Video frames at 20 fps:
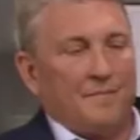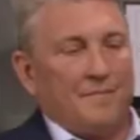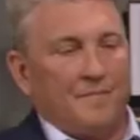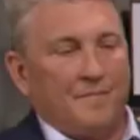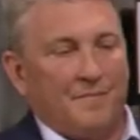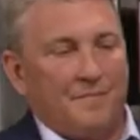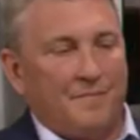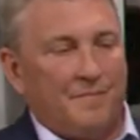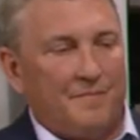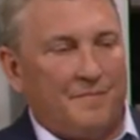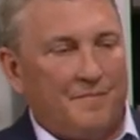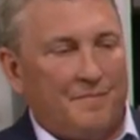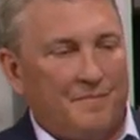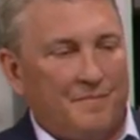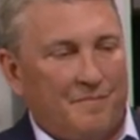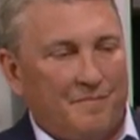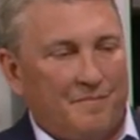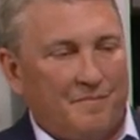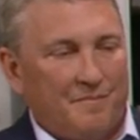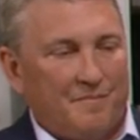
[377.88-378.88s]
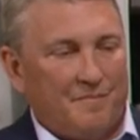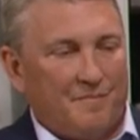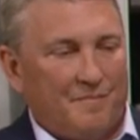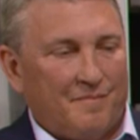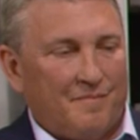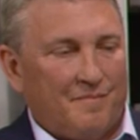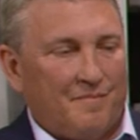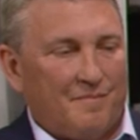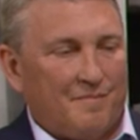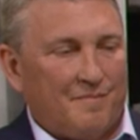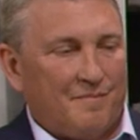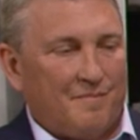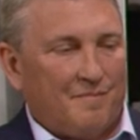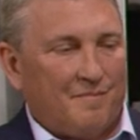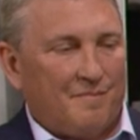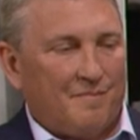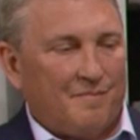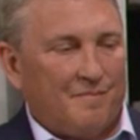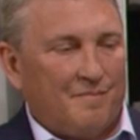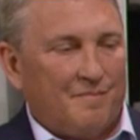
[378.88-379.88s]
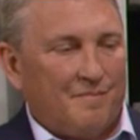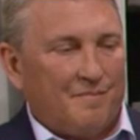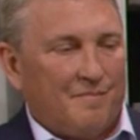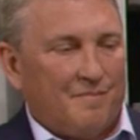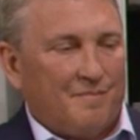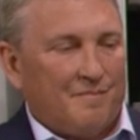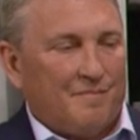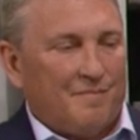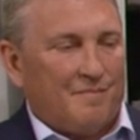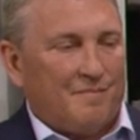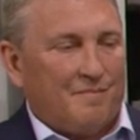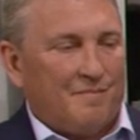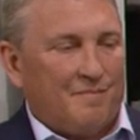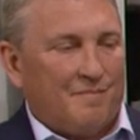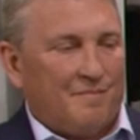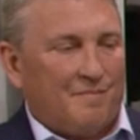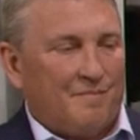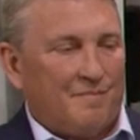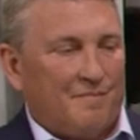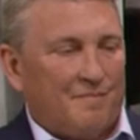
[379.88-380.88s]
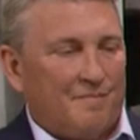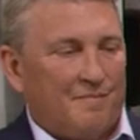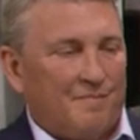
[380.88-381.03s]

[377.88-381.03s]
The person shown says nothing.